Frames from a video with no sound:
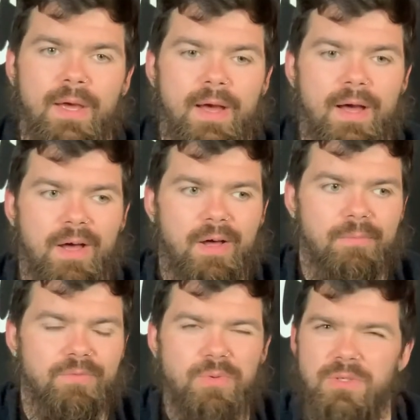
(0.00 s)

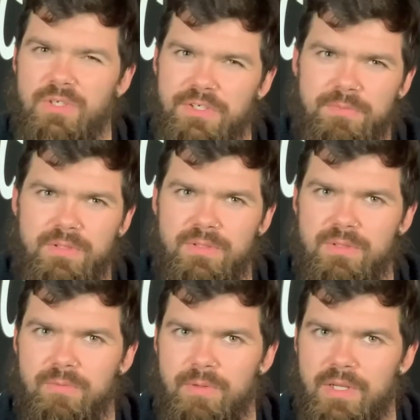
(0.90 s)
Um, few adjustments
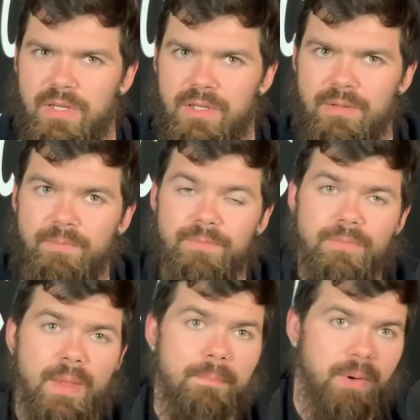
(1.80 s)
were needed,
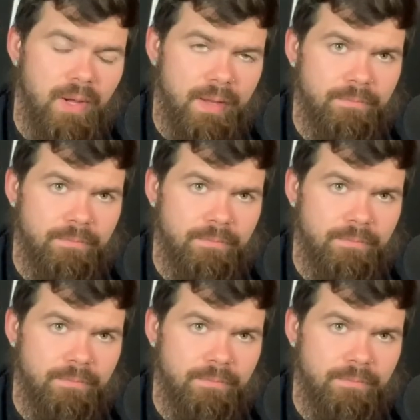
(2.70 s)
but